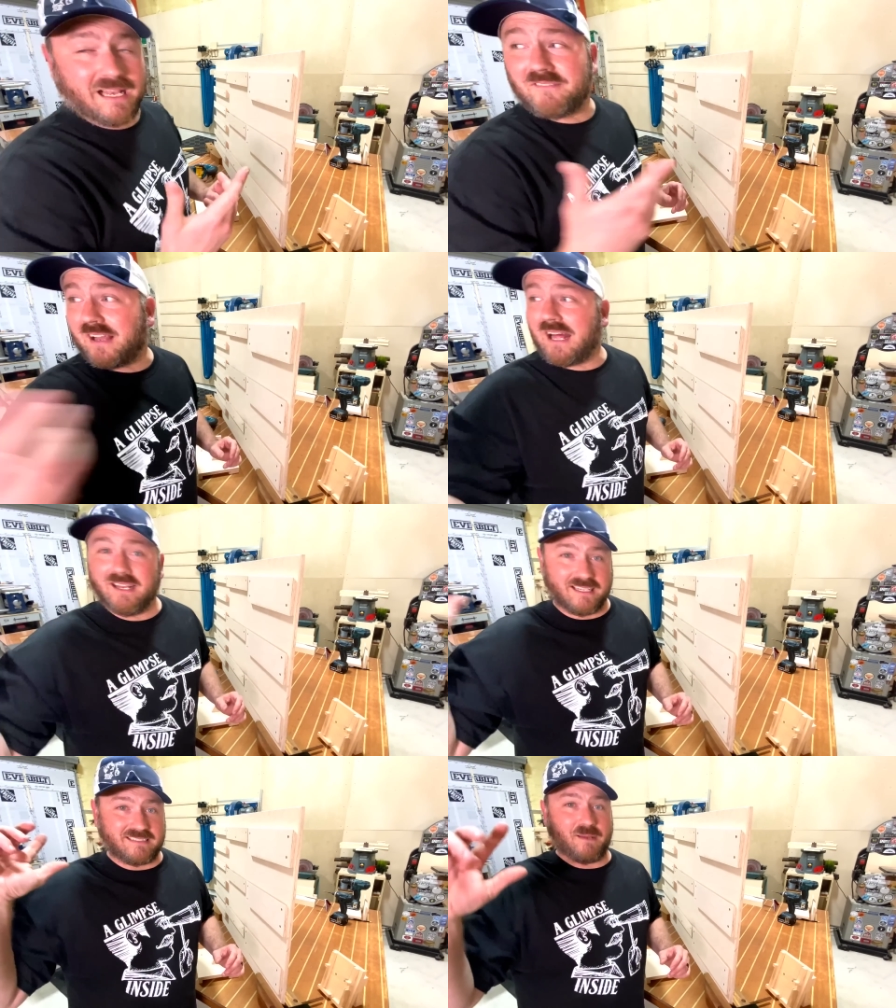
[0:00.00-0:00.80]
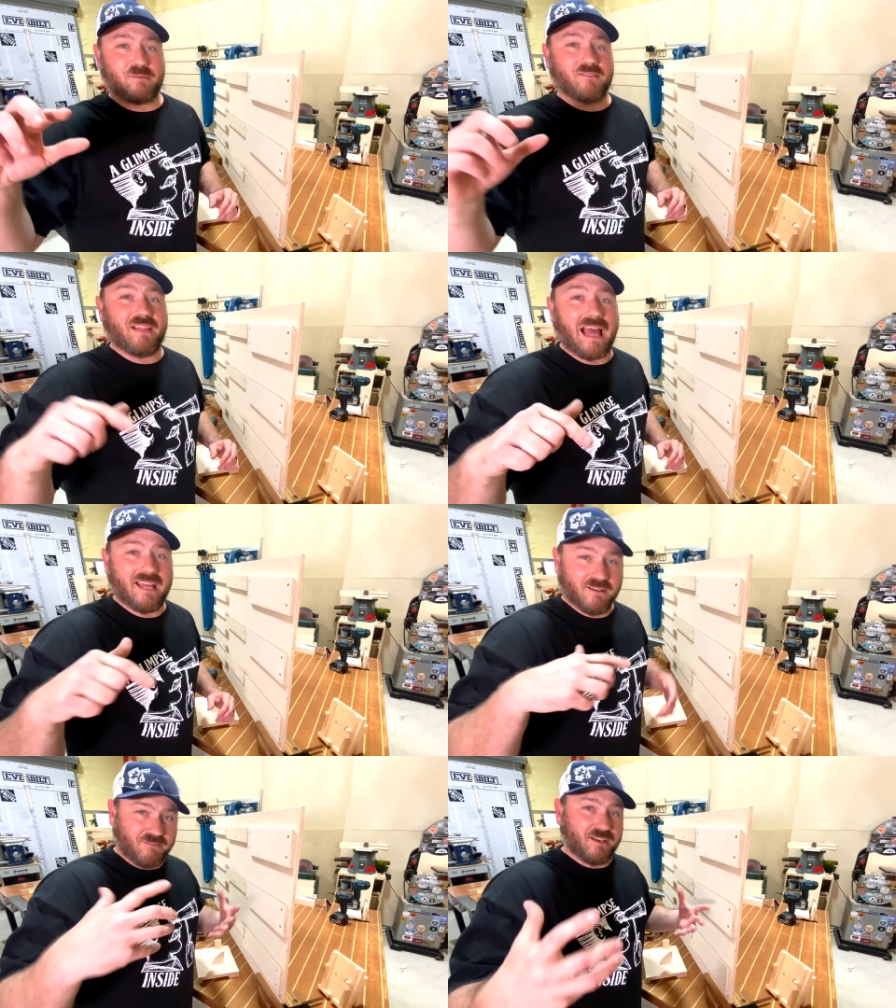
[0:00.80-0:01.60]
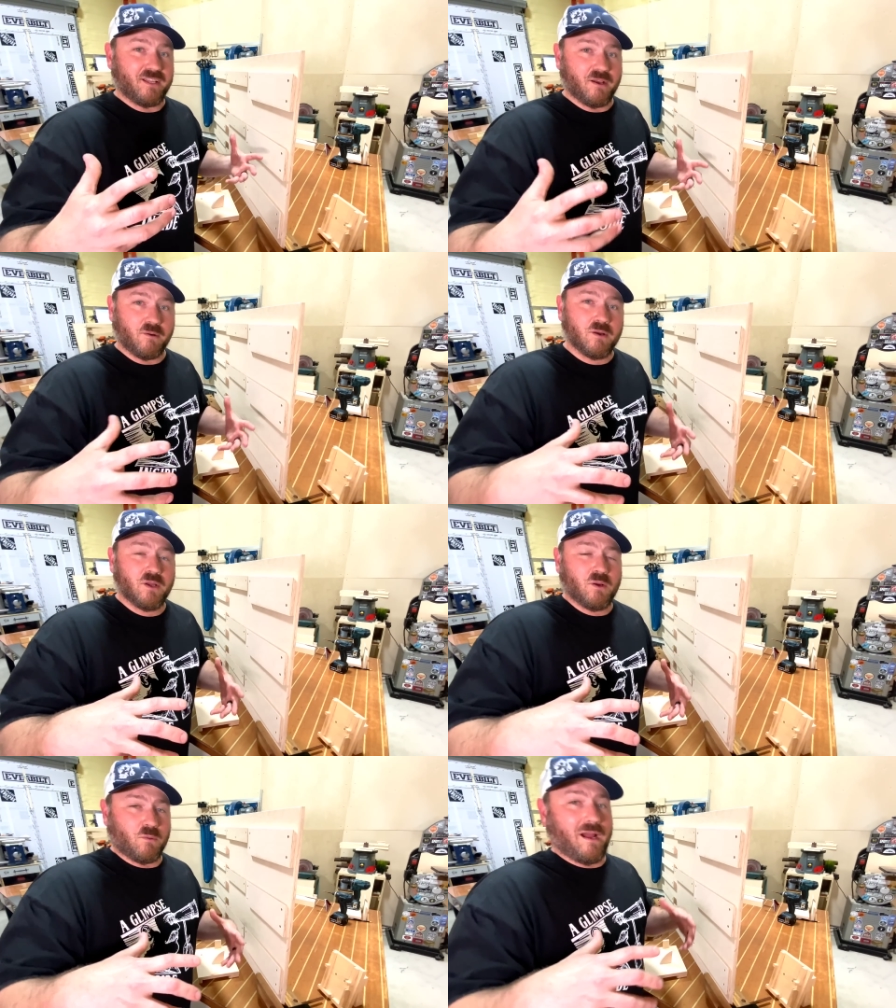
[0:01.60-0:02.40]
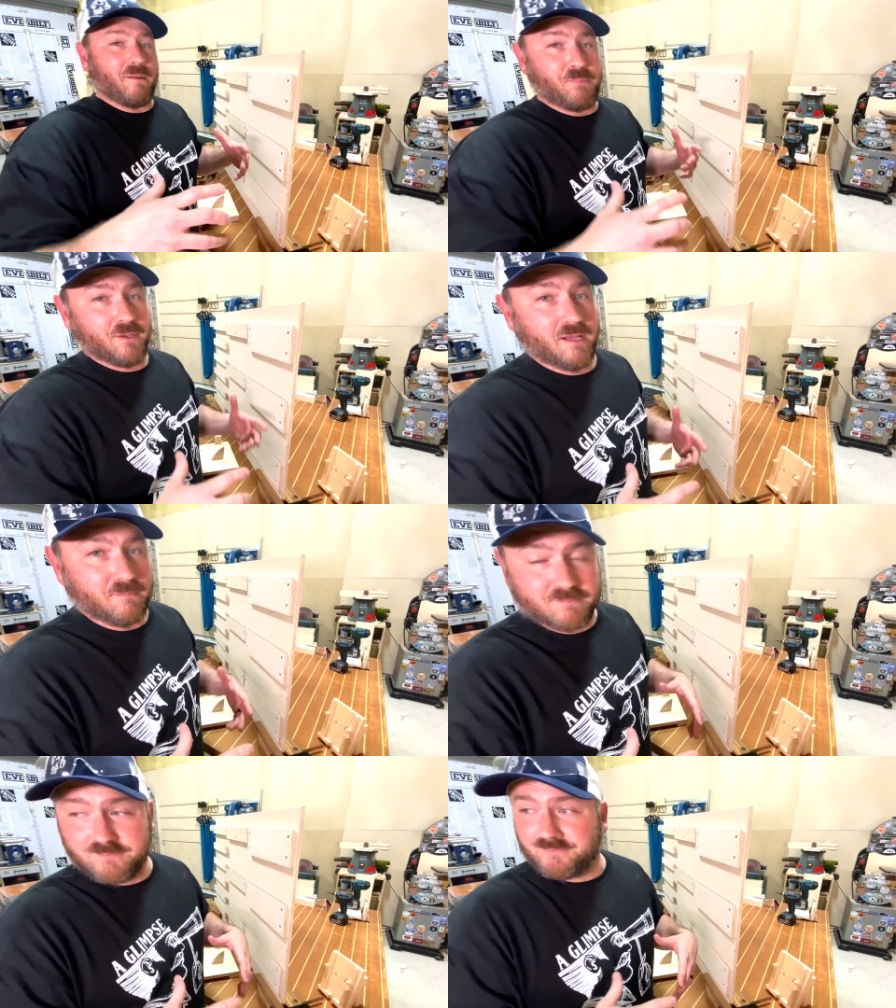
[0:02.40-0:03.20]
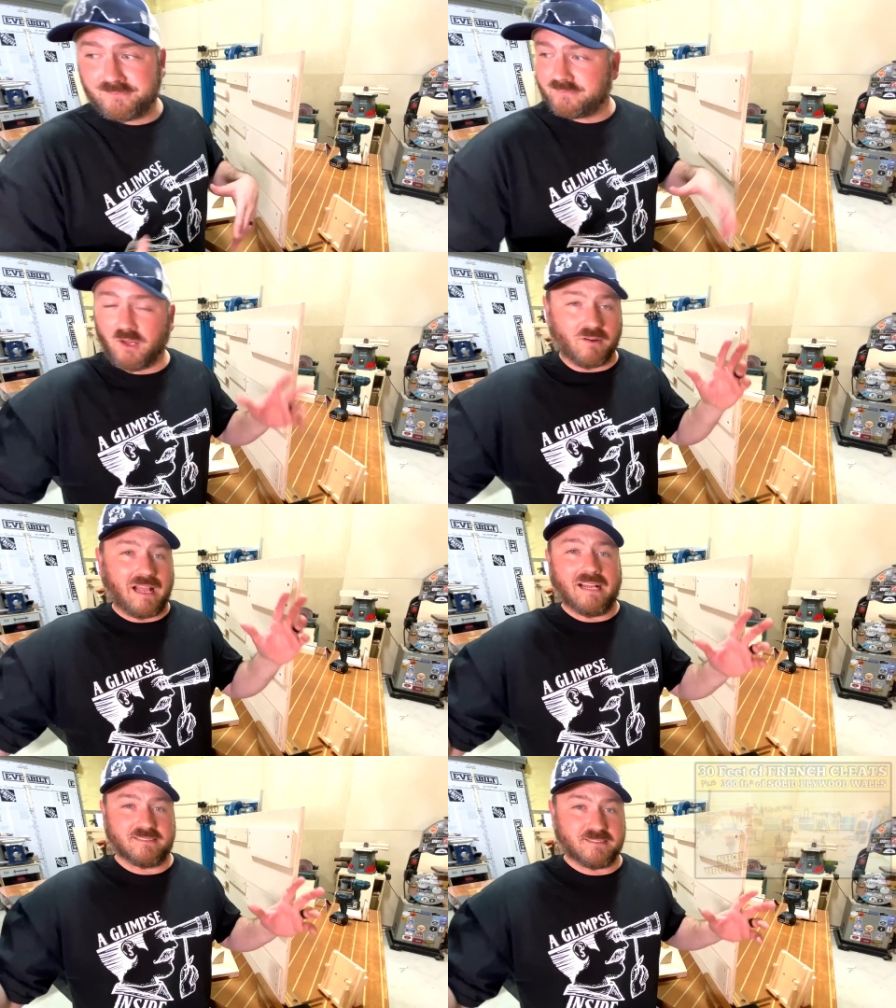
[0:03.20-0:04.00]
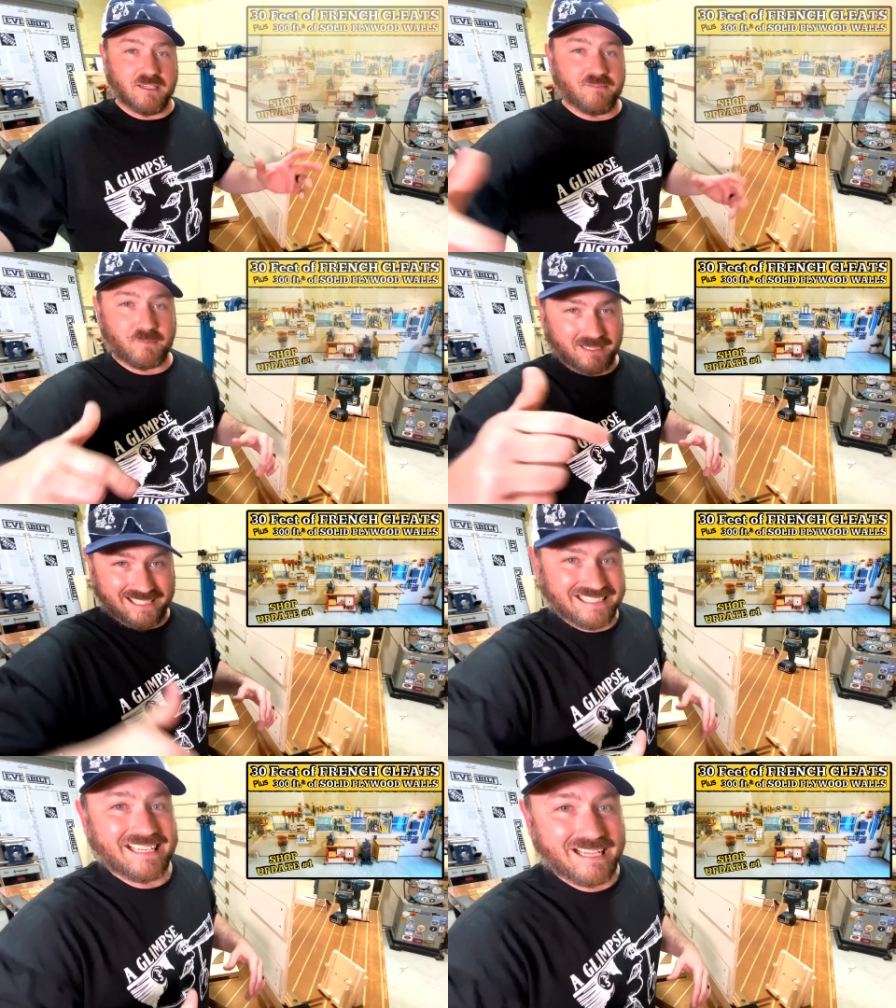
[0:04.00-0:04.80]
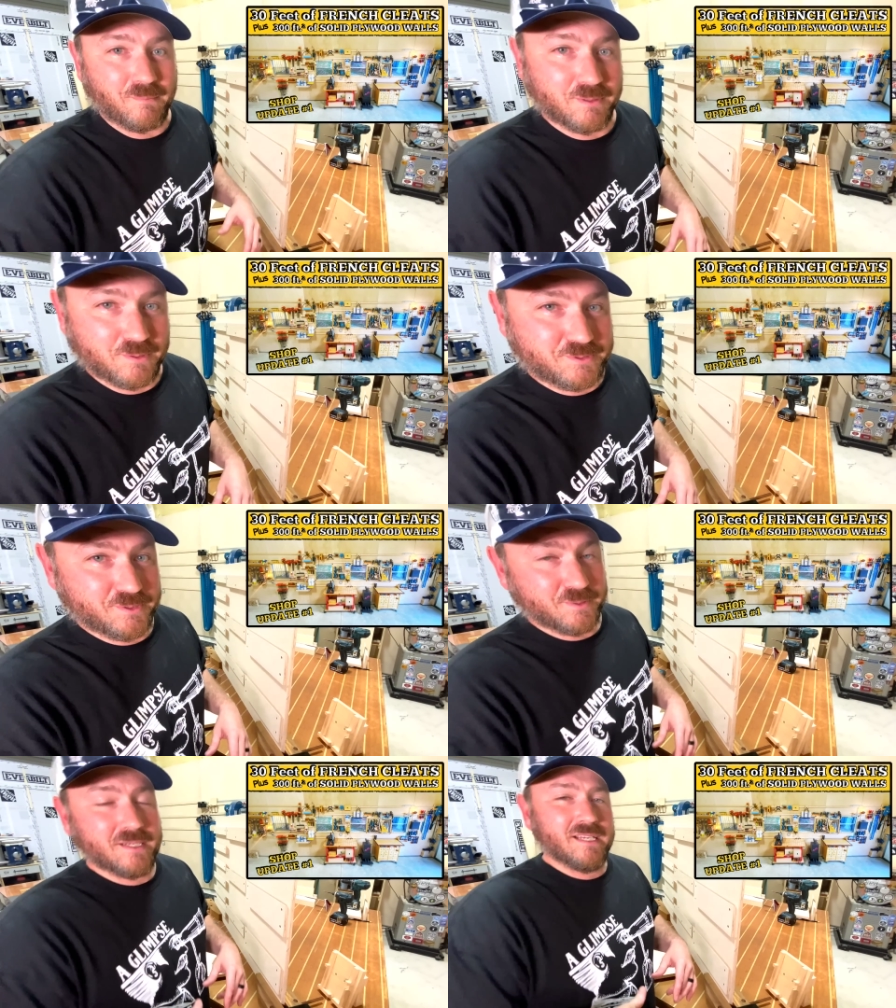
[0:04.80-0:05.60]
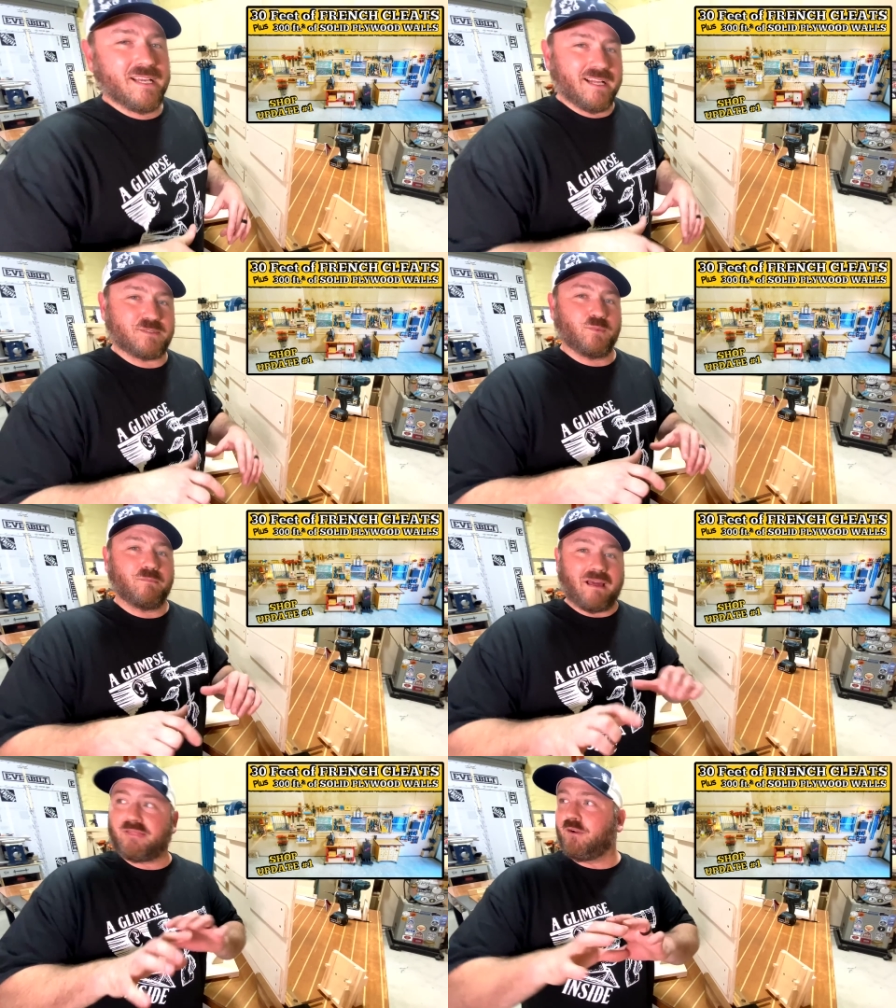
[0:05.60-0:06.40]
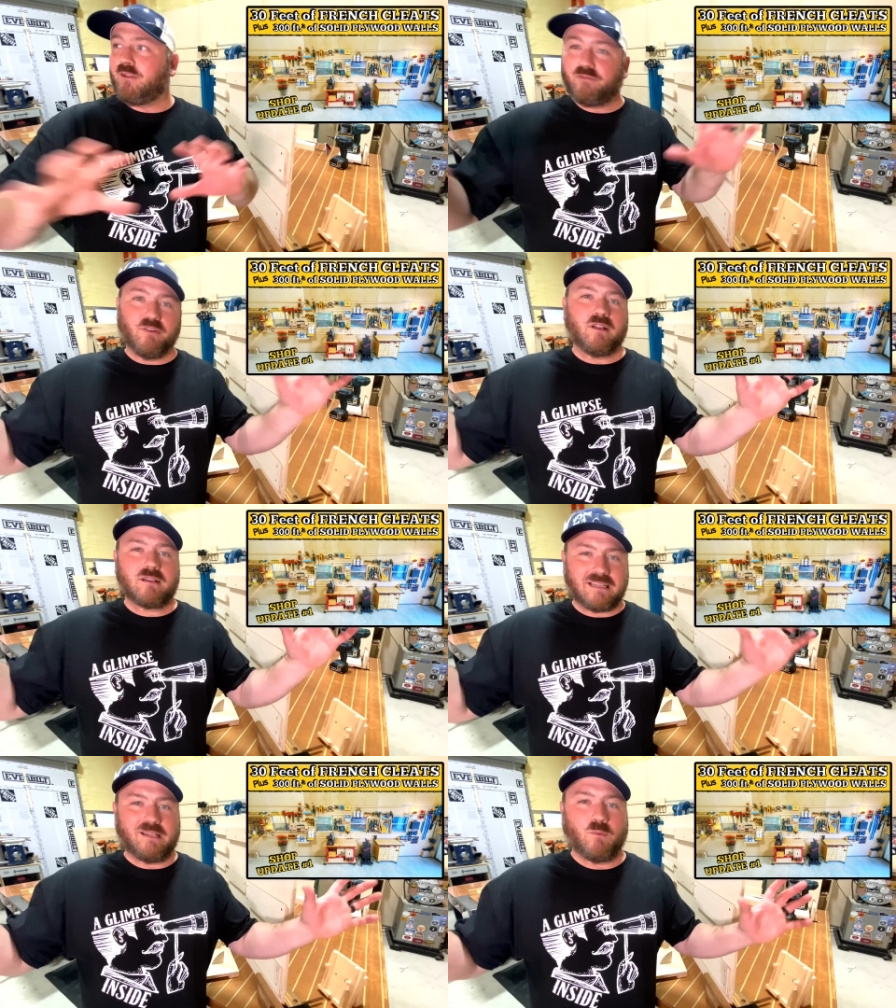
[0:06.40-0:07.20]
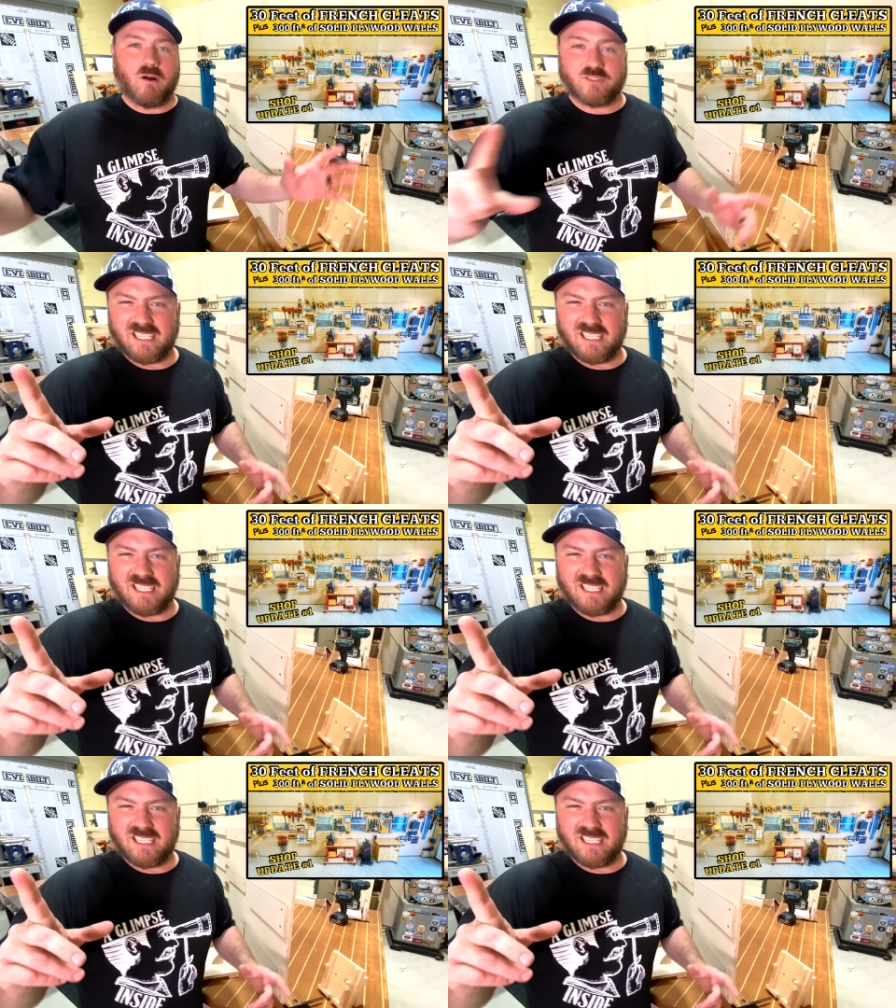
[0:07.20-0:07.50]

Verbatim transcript: And I've got an example of that in a video where I put up all kinds of stuff. I'm gonna link that down below too. It's my 30 foot cleat wall.